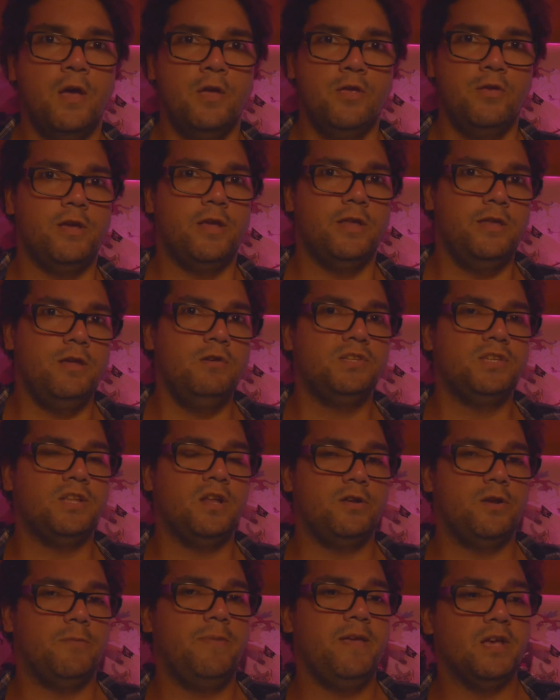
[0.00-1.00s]
You can use it
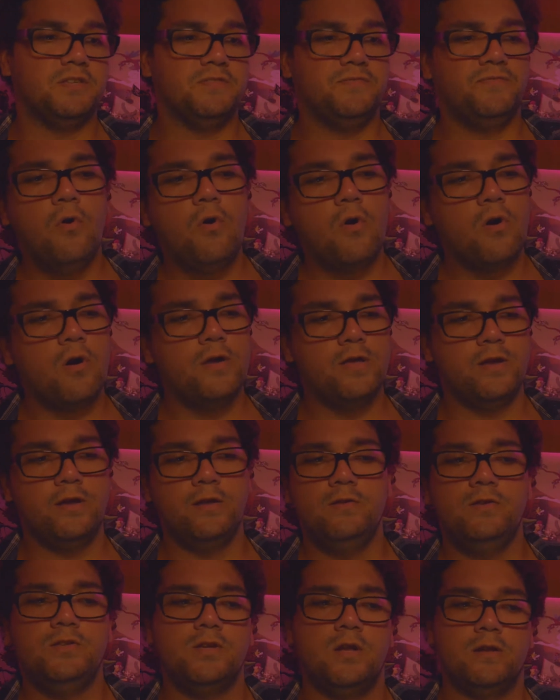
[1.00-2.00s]
on your PS4, you can
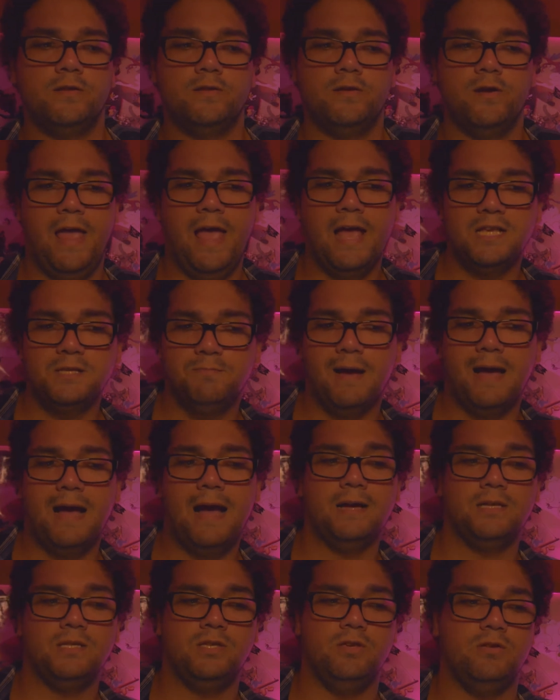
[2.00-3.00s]
use it on your
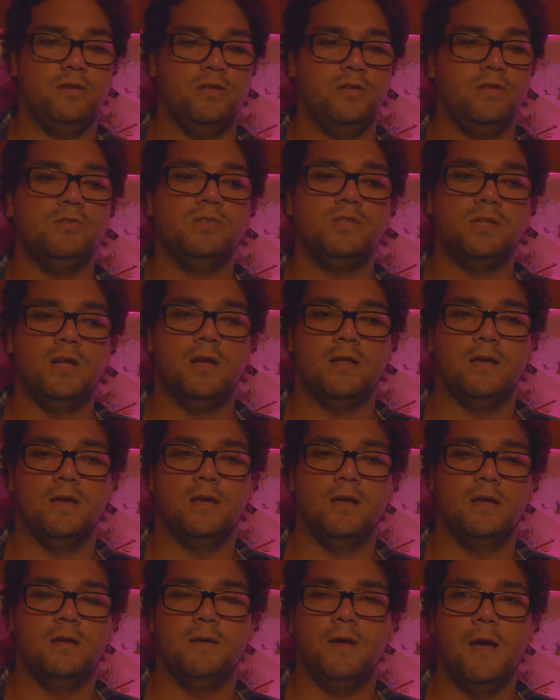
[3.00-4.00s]
Xbox, you can use it on
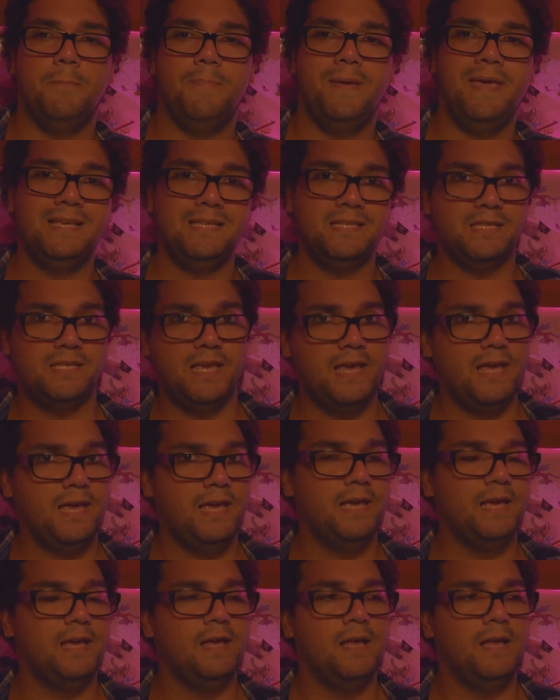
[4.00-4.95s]
a PC,